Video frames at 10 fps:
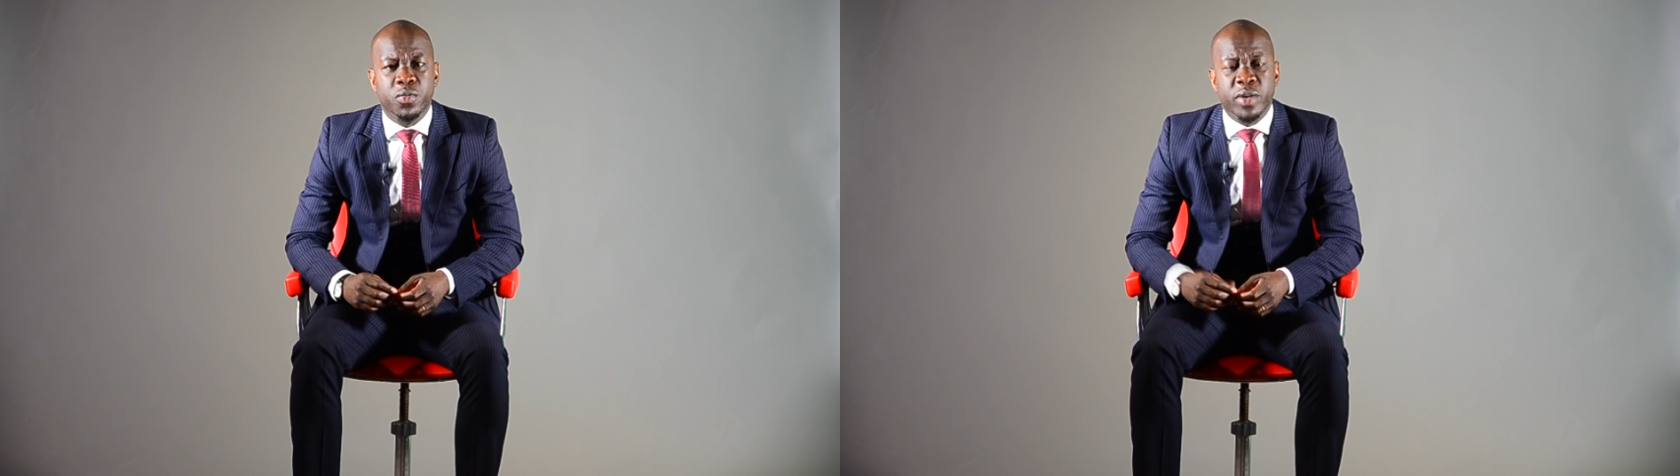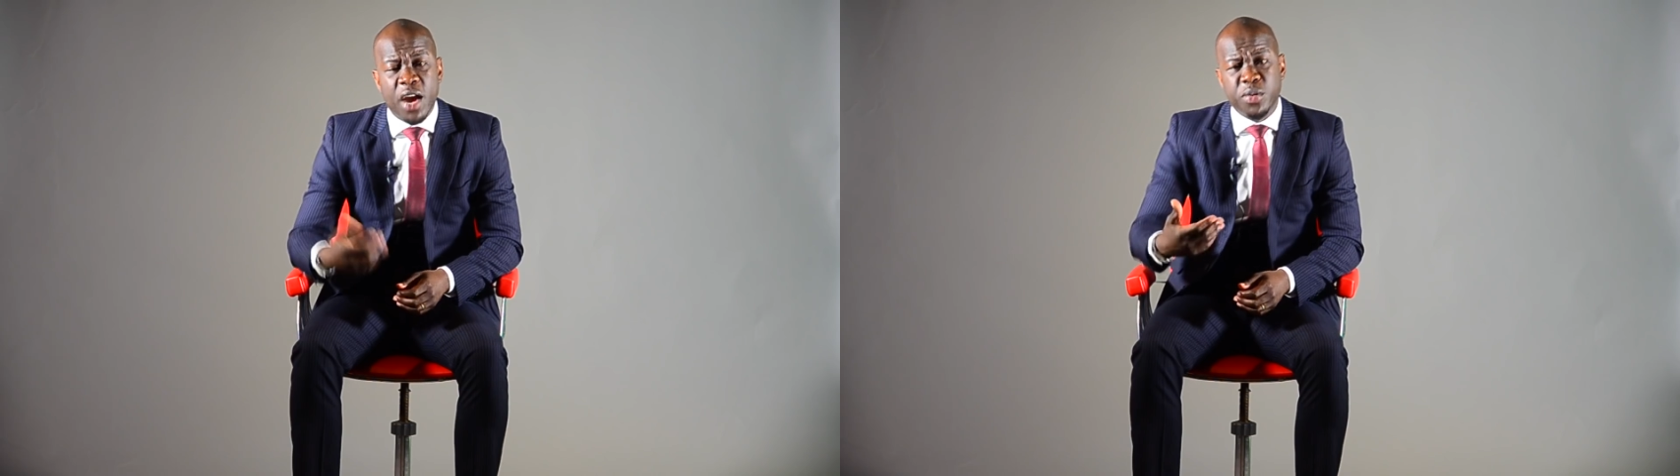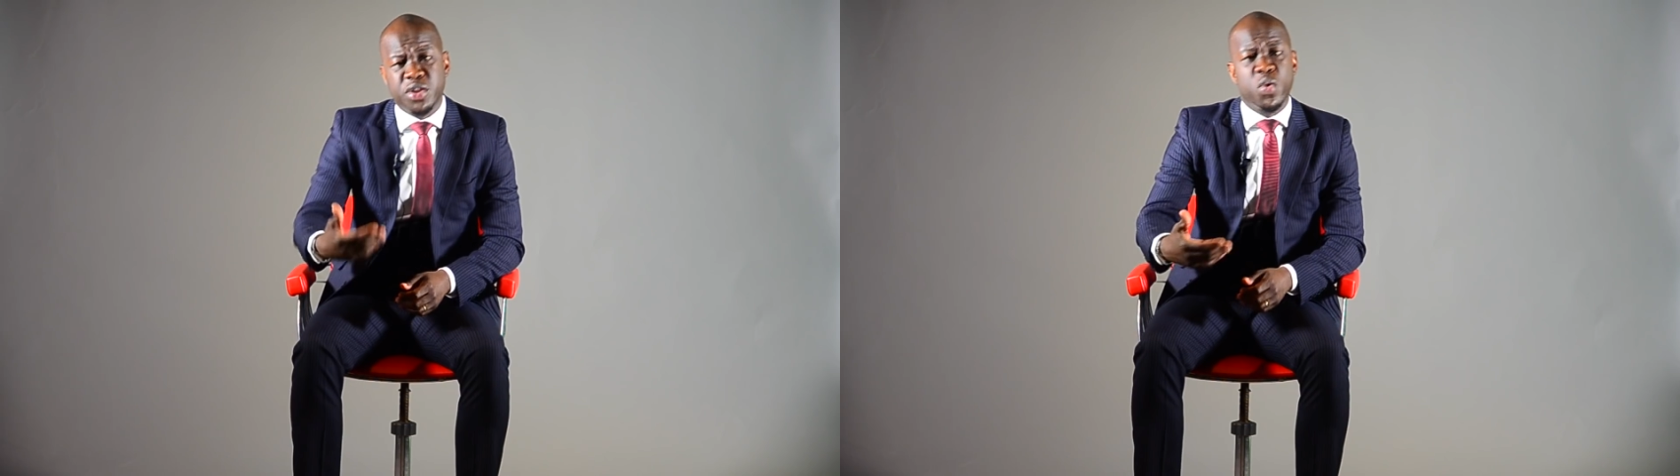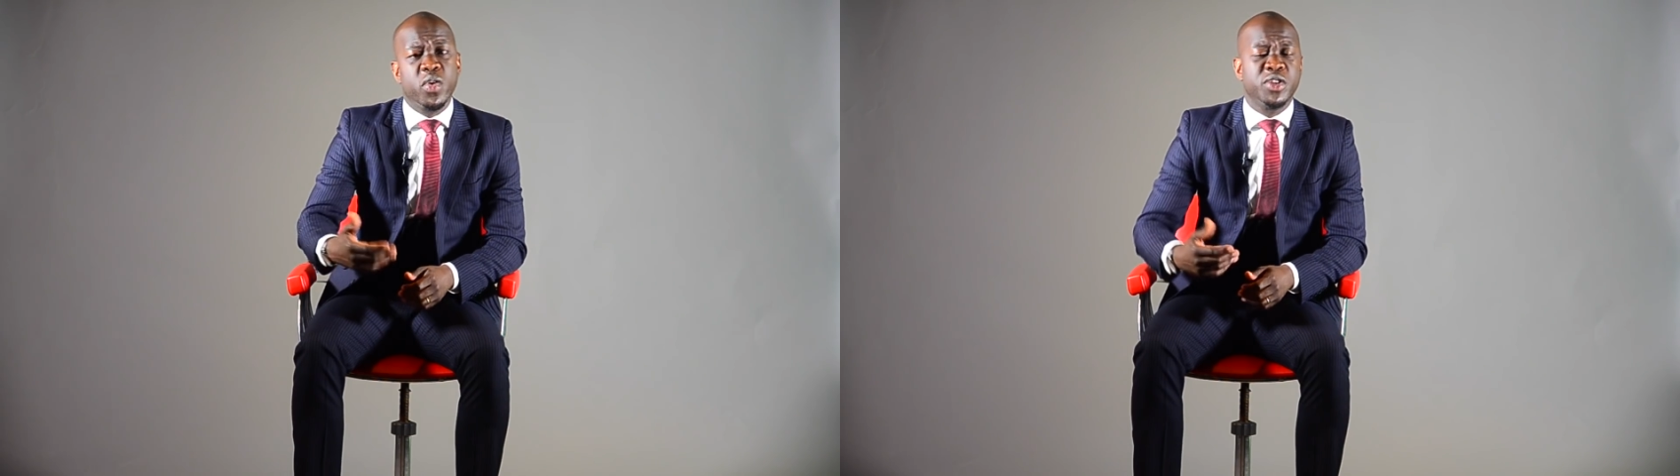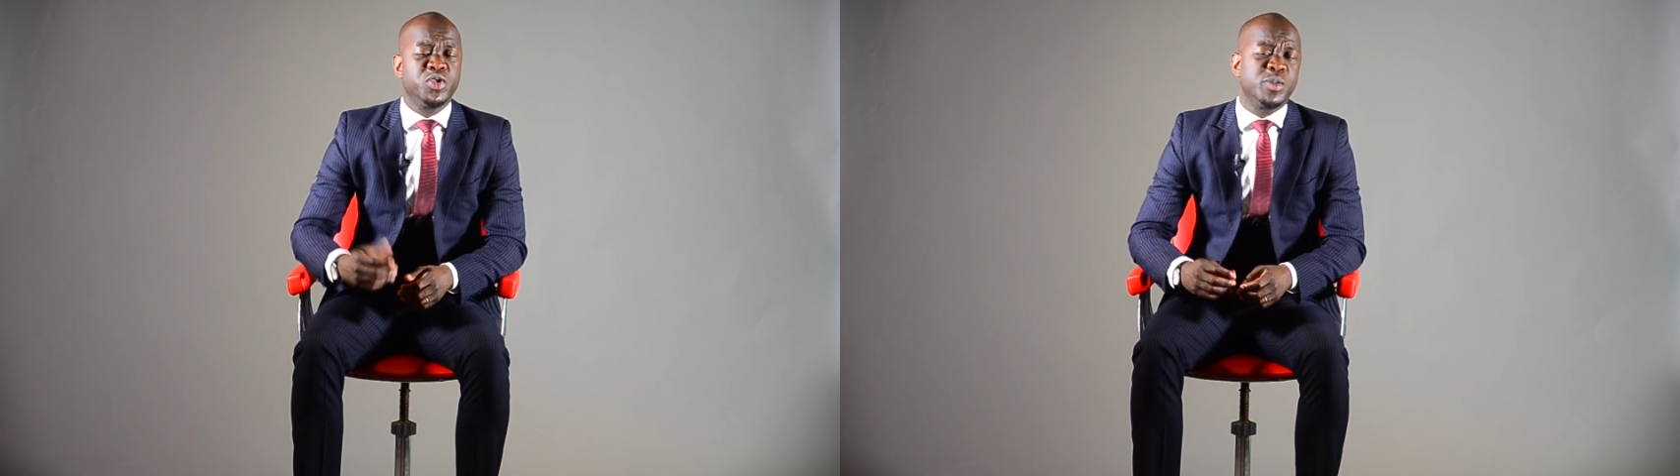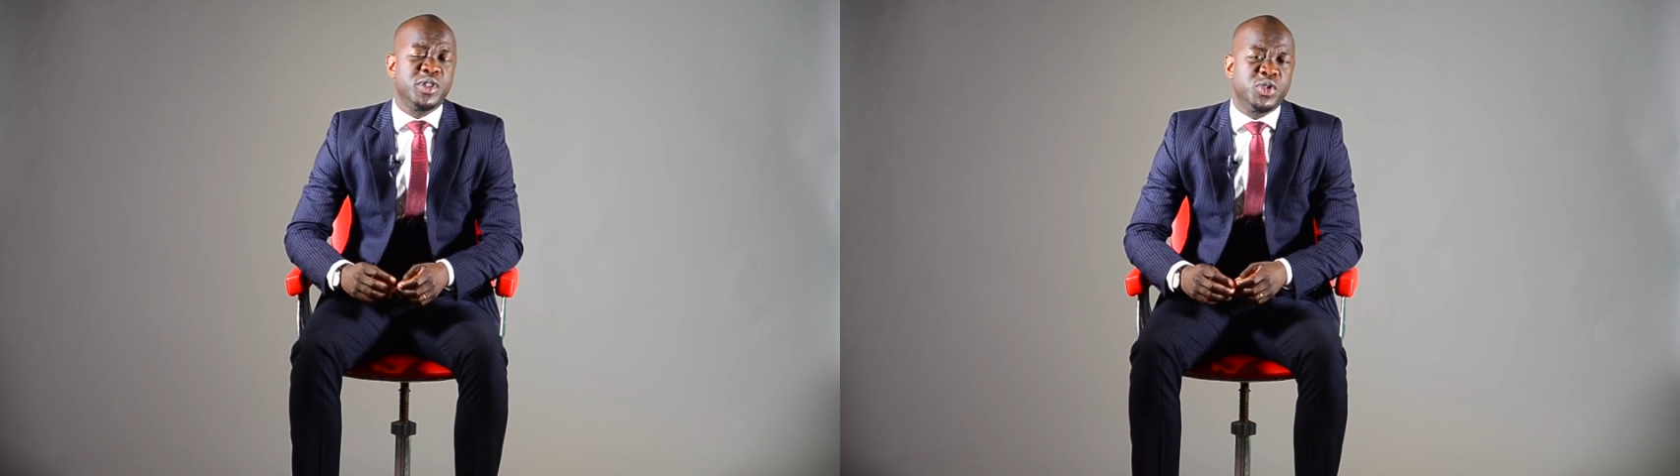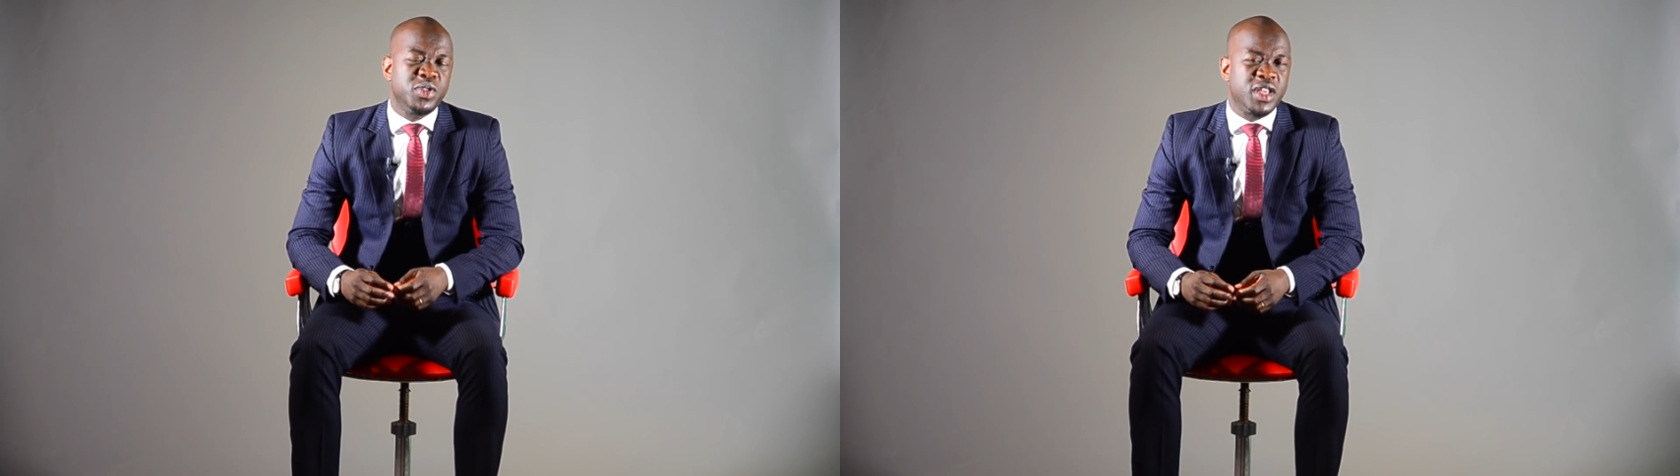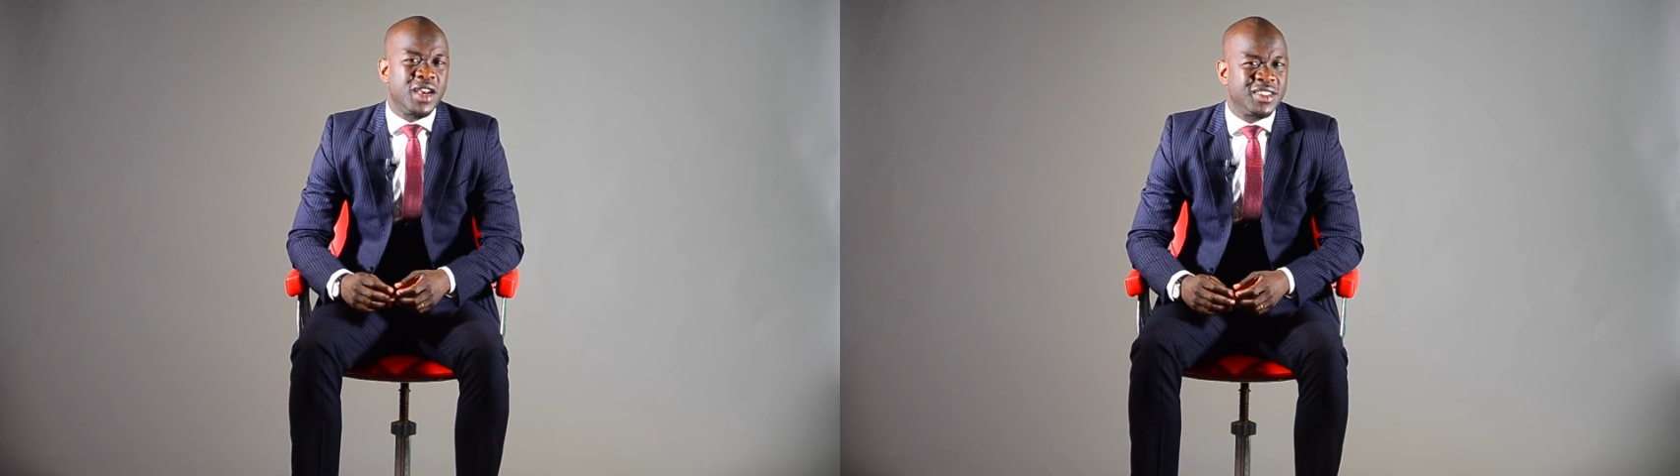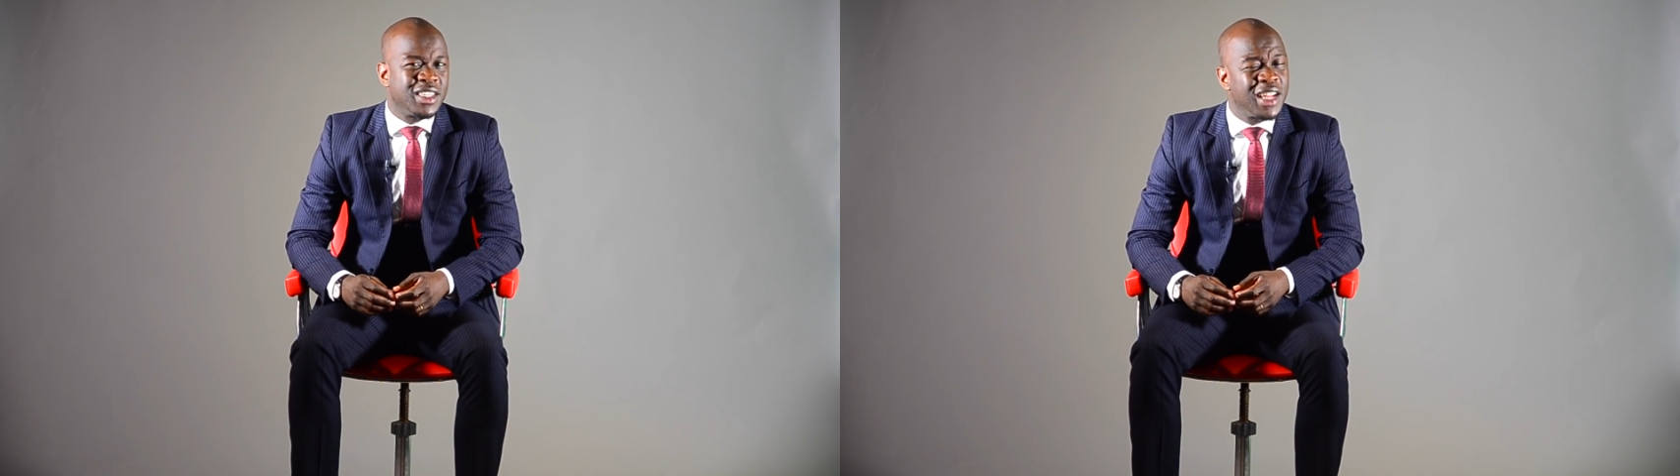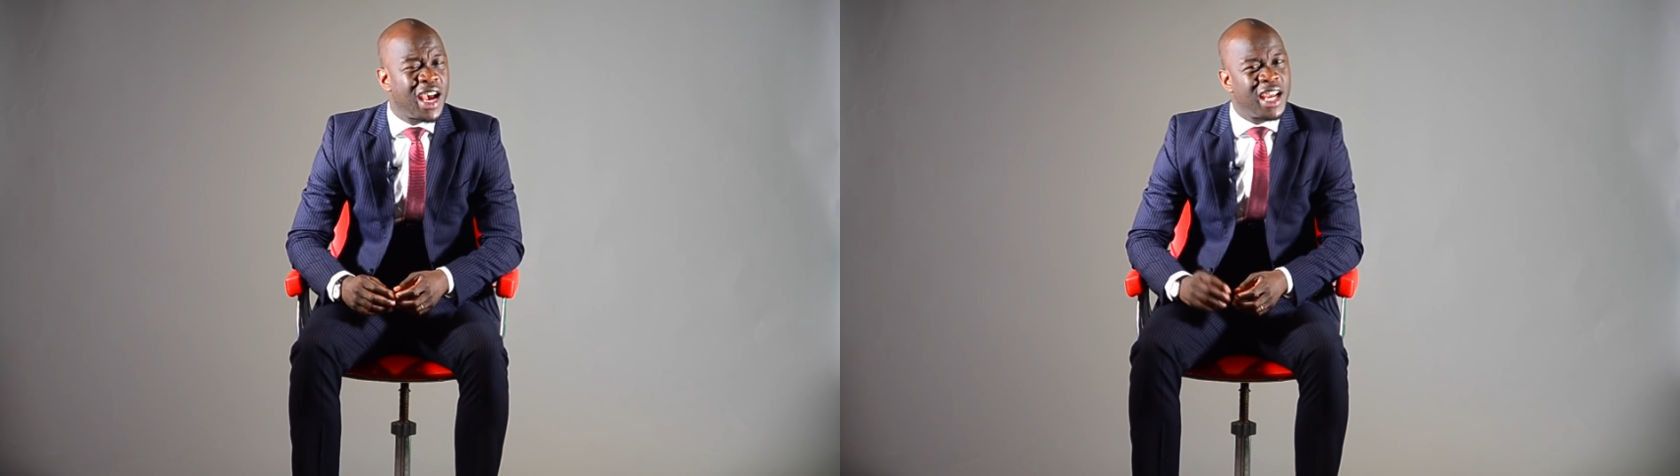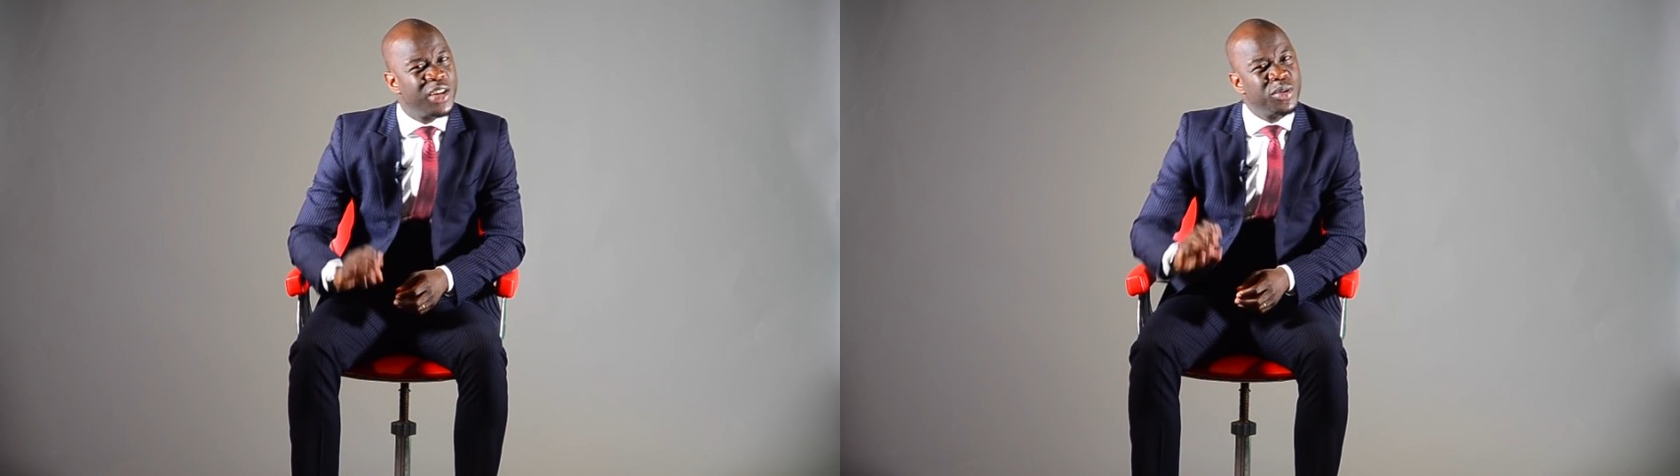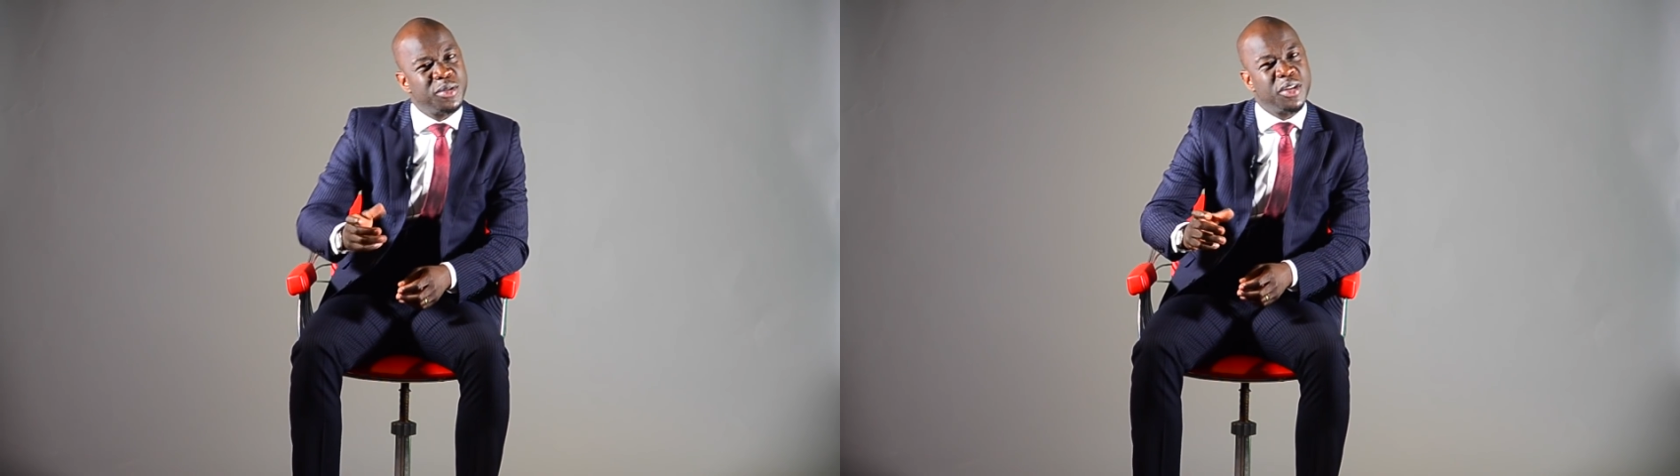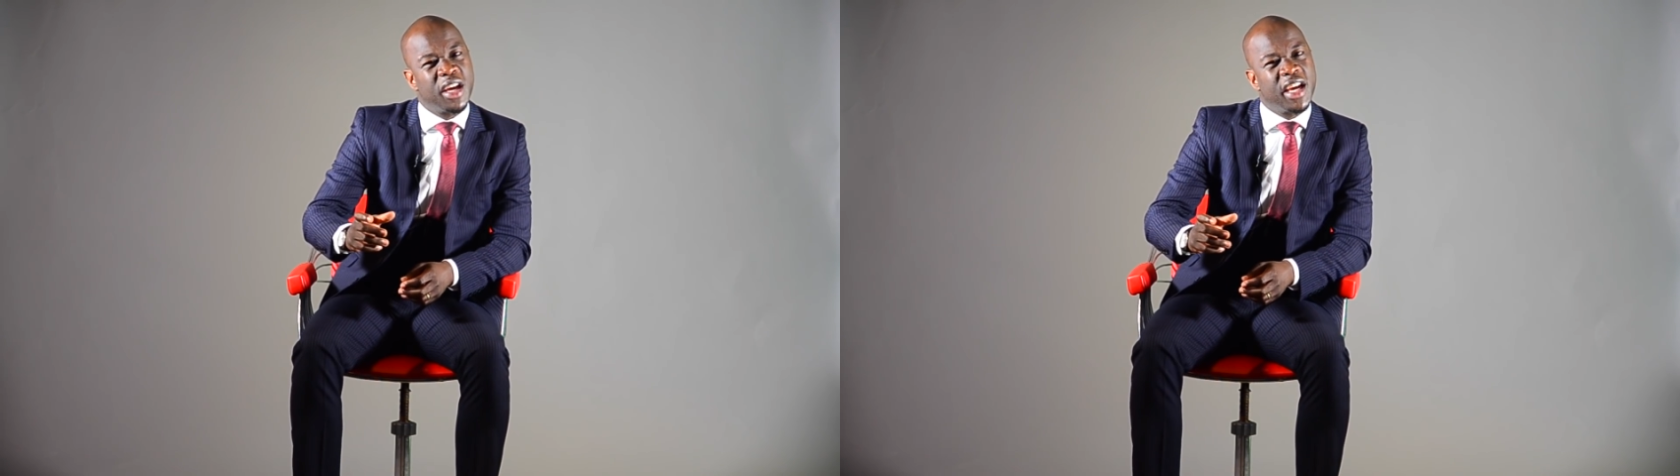When I was talking to him in 2009, he was